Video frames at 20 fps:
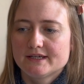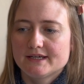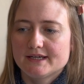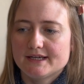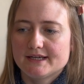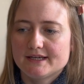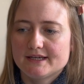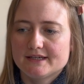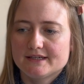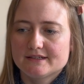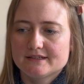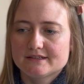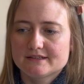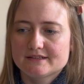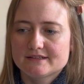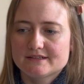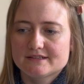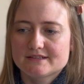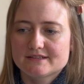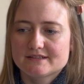
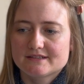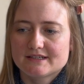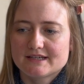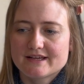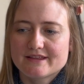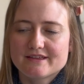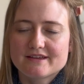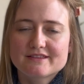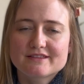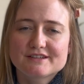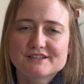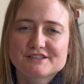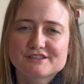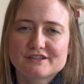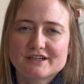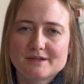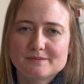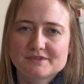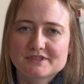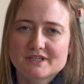And I think the
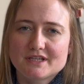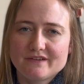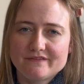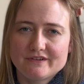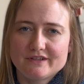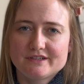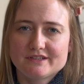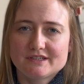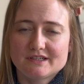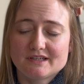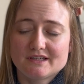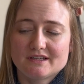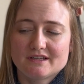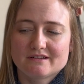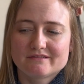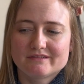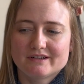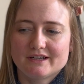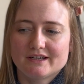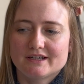stripes give it a
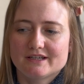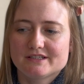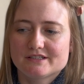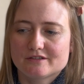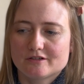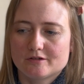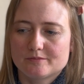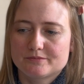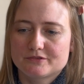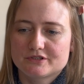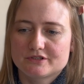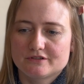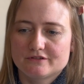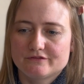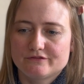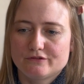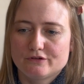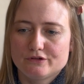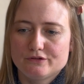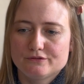really nice option
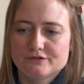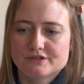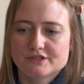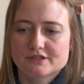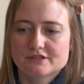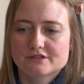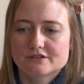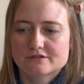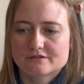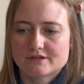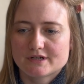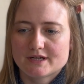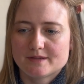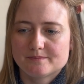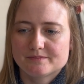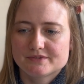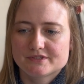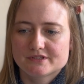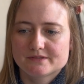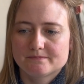for using
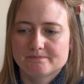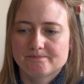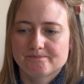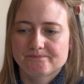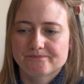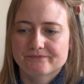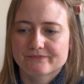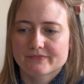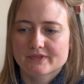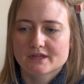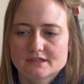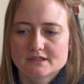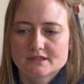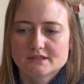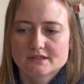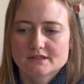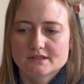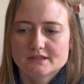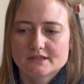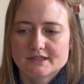scraps.
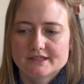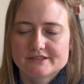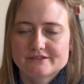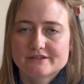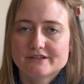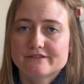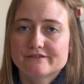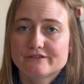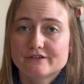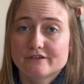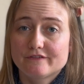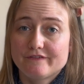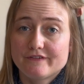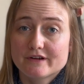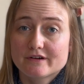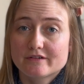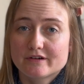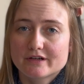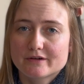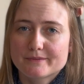It's written for
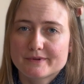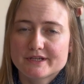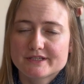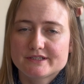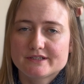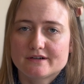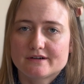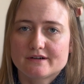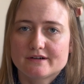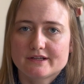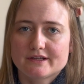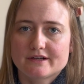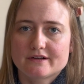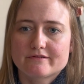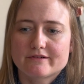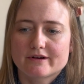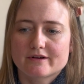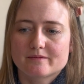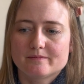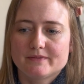fingering weight yarn, and it
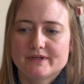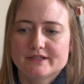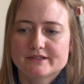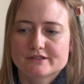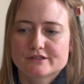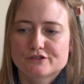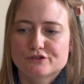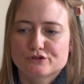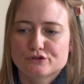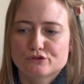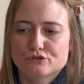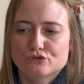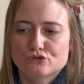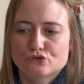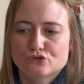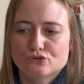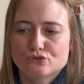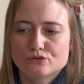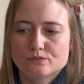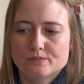recommends
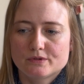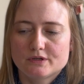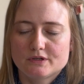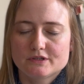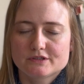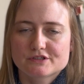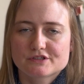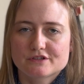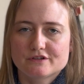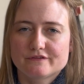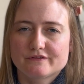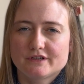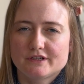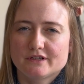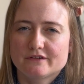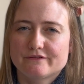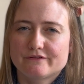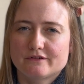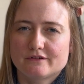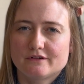2 bolts of
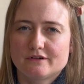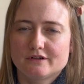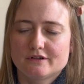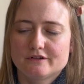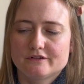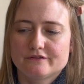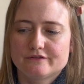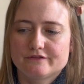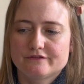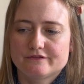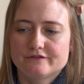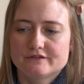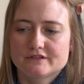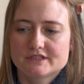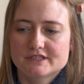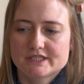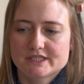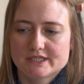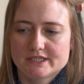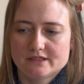knitting for olive
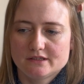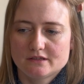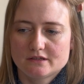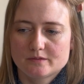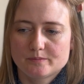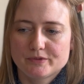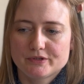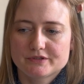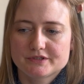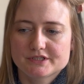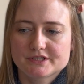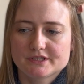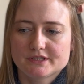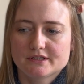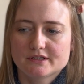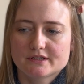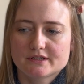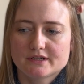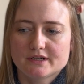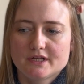silk, pure
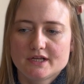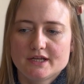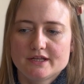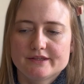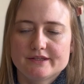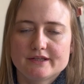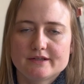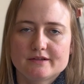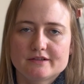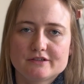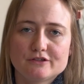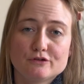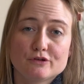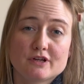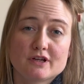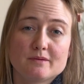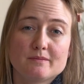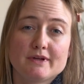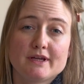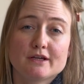silk, that you
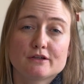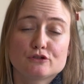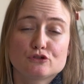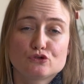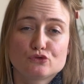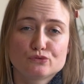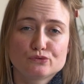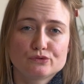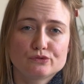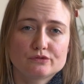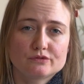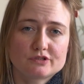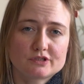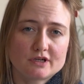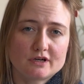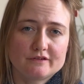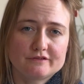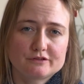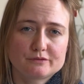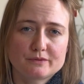can make 2
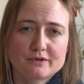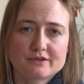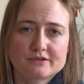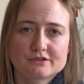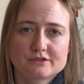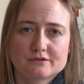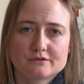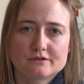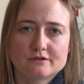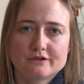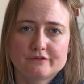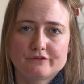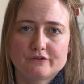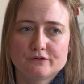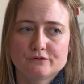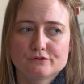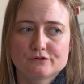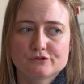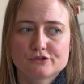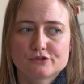scarves with. So if
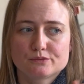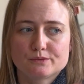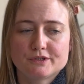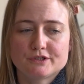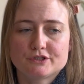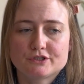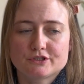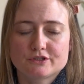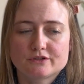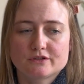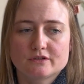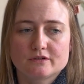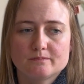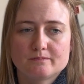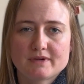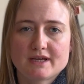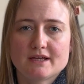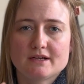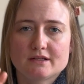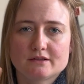you switch the
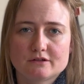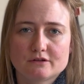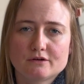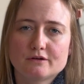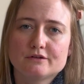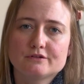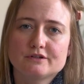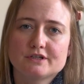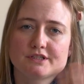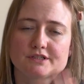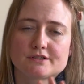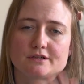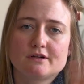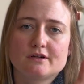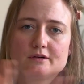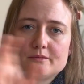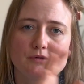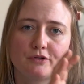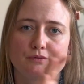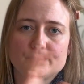main and the contrast
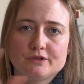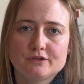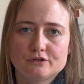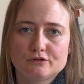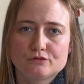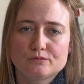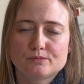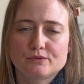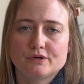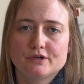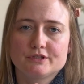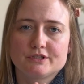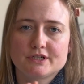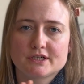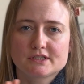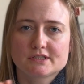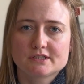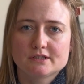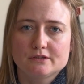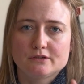color between the 2
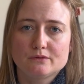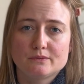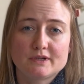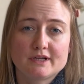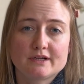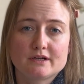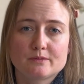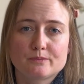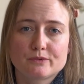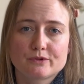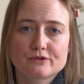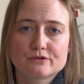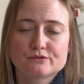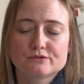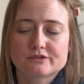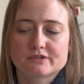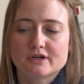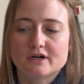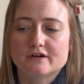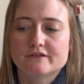projects, you will end up with 2
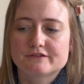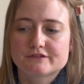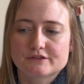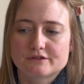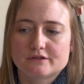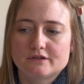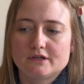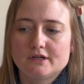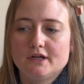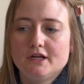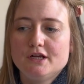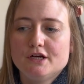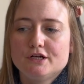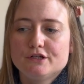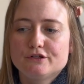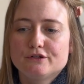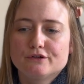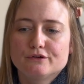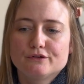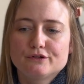scarves, or
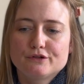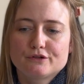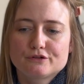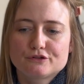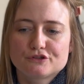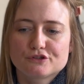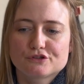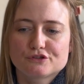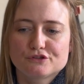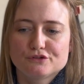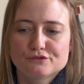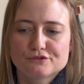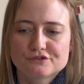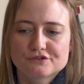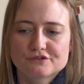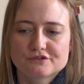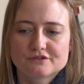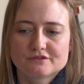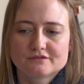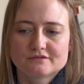you could just
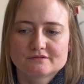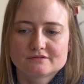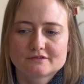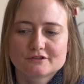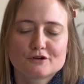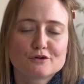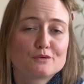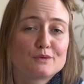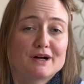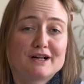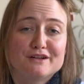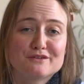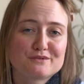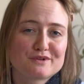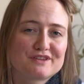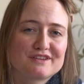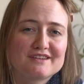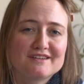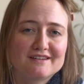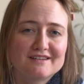go wild
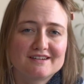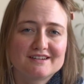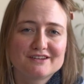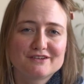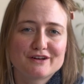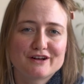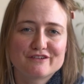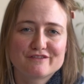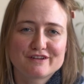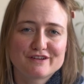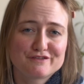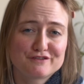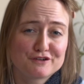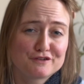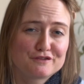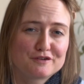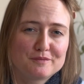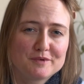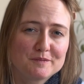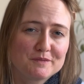with the yarn you have left
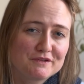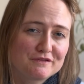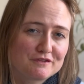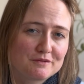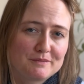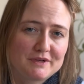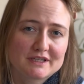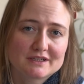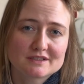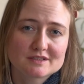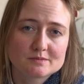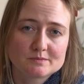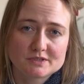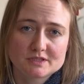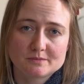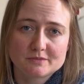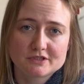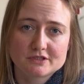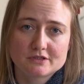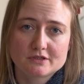over, maybe from making some
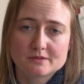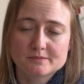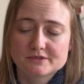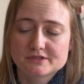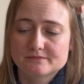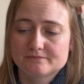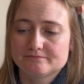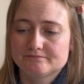summer tops.